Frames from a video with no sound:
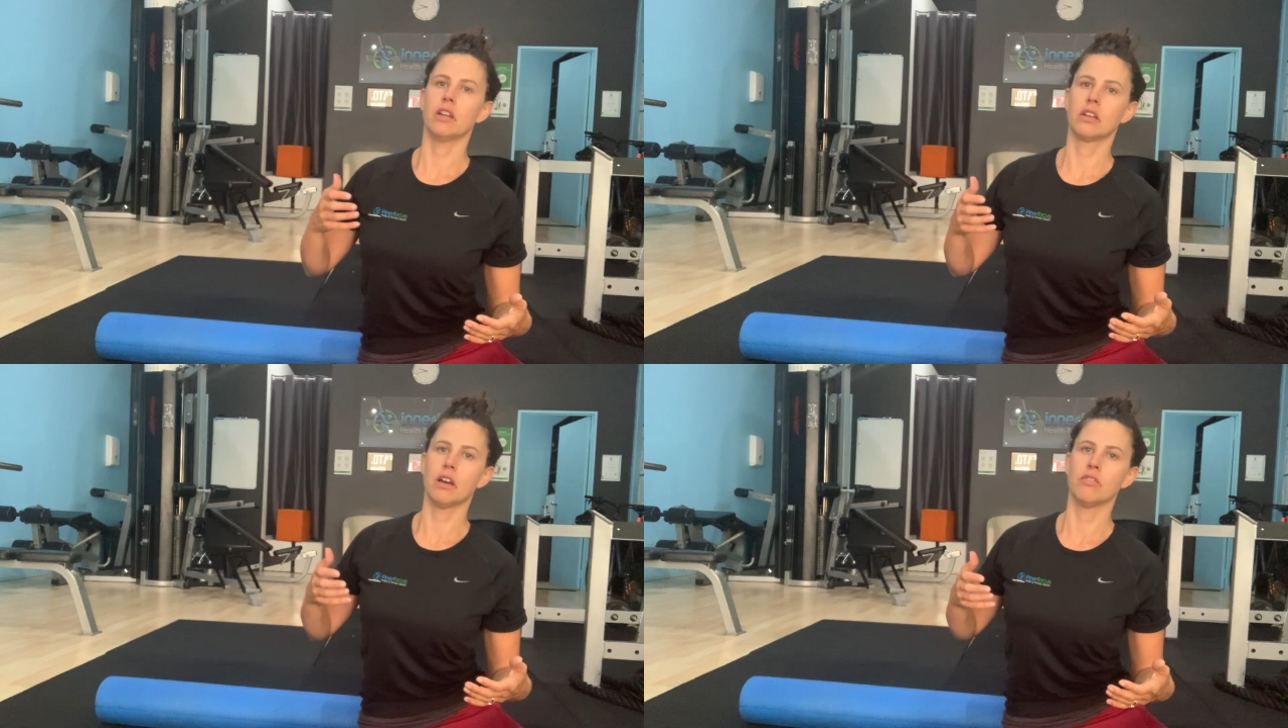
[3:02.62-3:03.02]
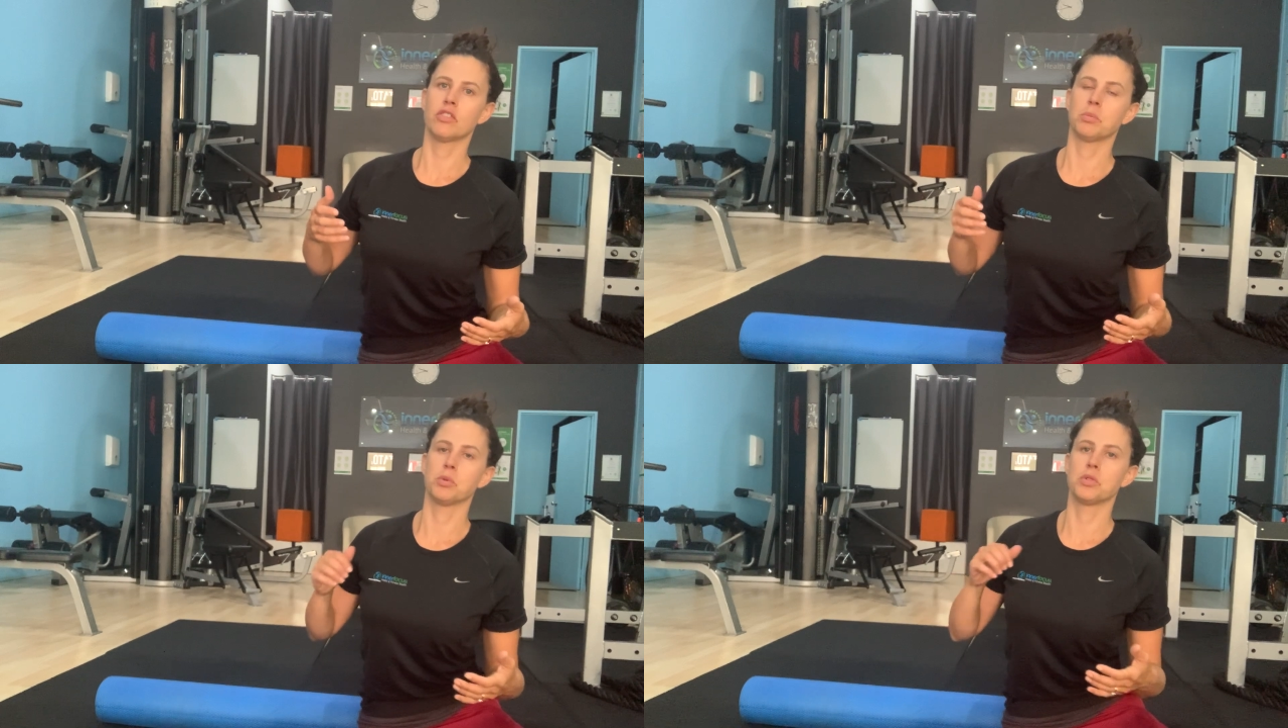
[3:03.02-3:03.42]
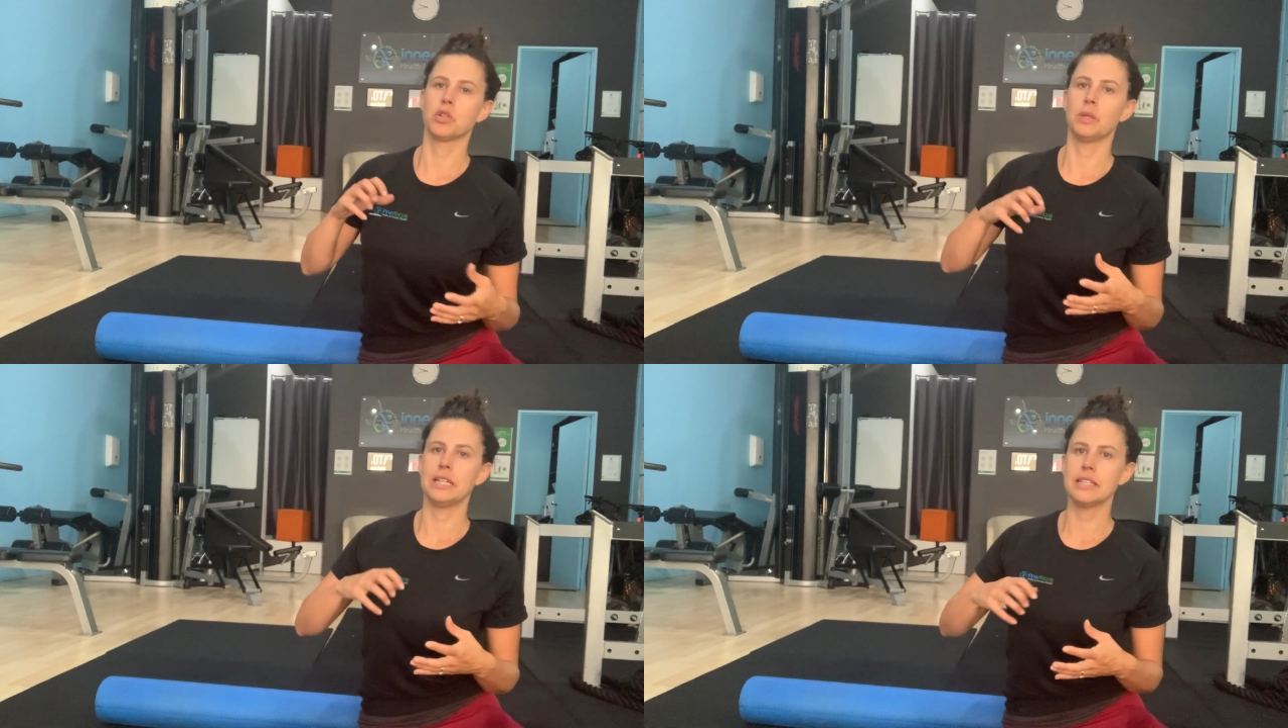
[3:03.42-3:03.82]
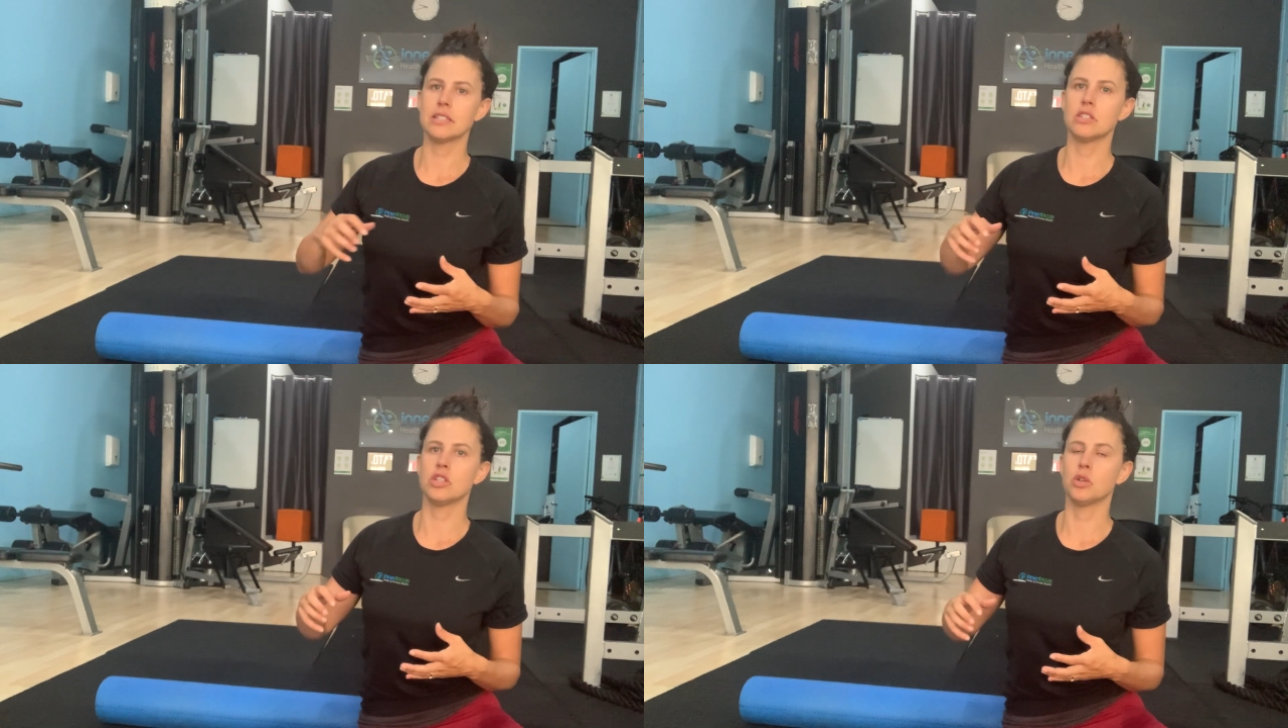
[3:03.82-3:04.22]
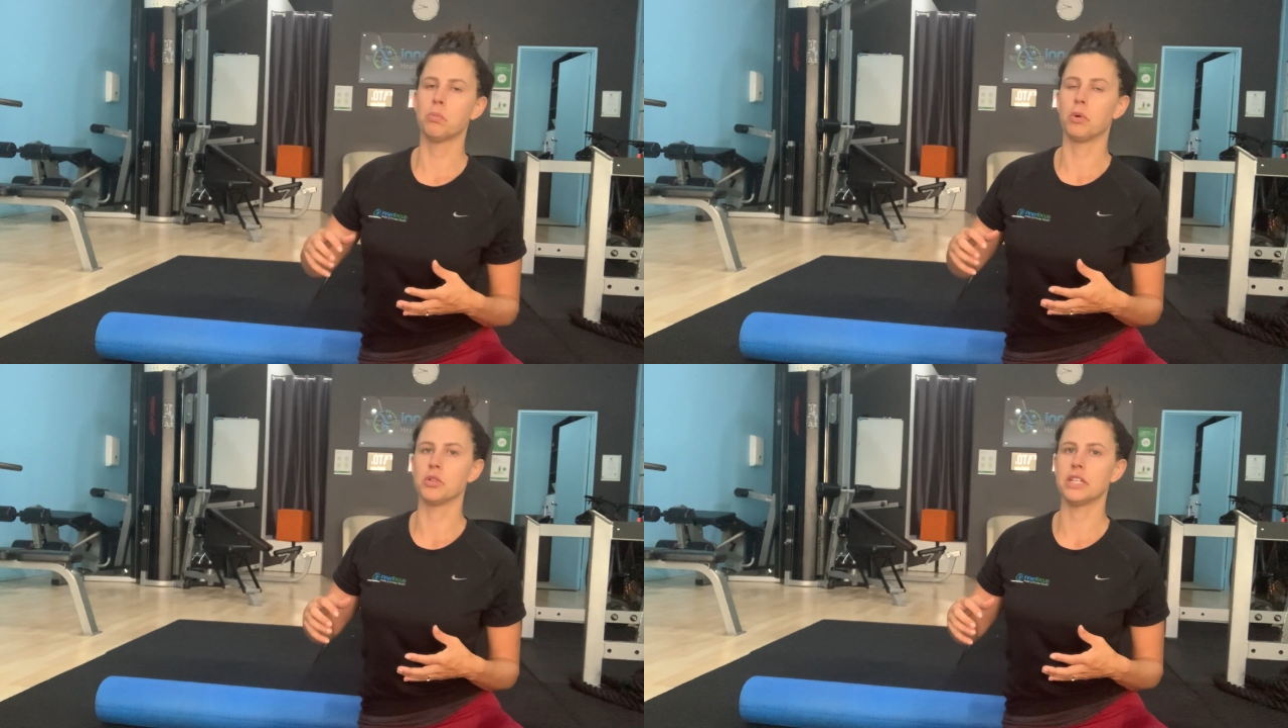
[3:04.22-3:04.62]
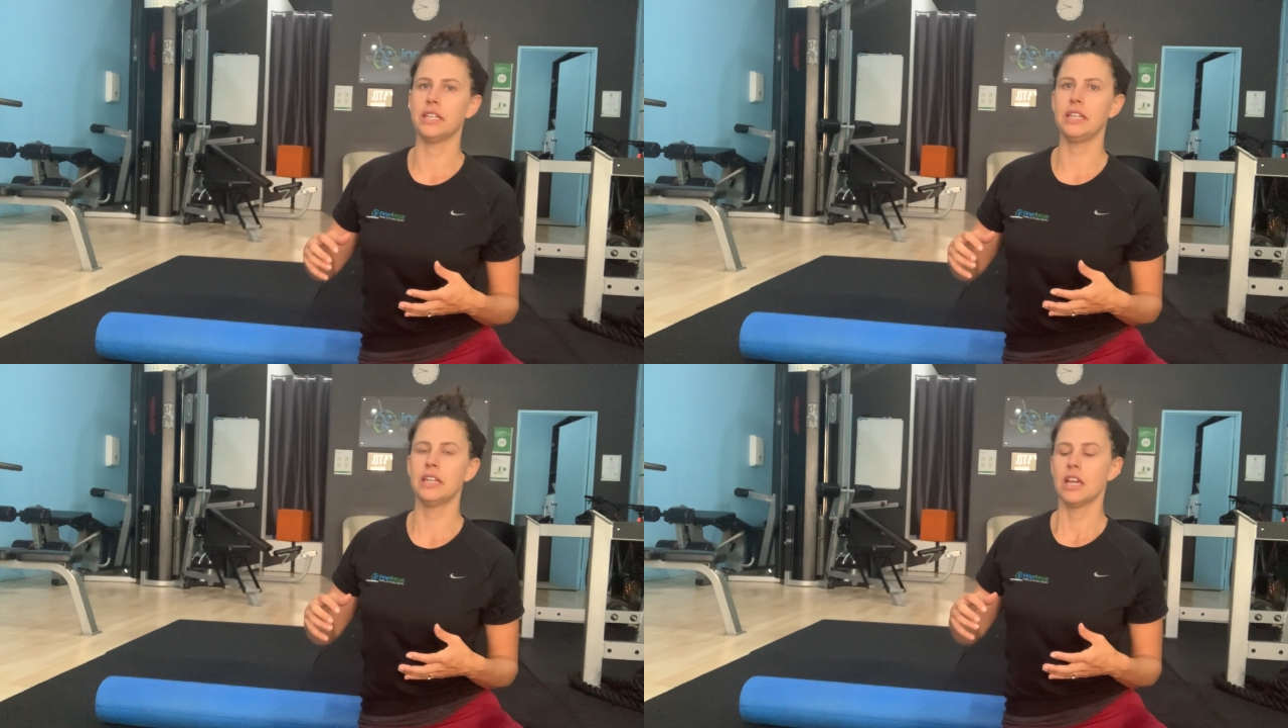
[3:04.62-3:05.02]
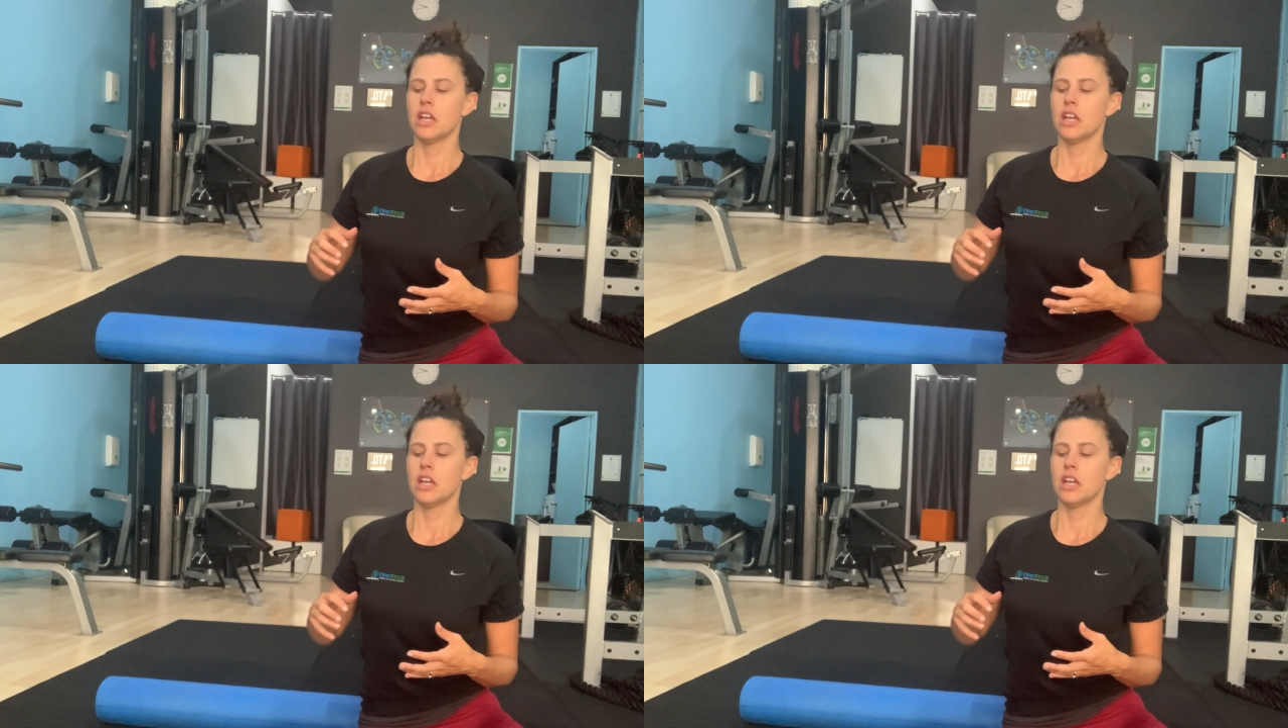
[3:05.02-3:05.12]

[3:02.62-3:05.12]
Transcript: uncomfortable. So listen to your body.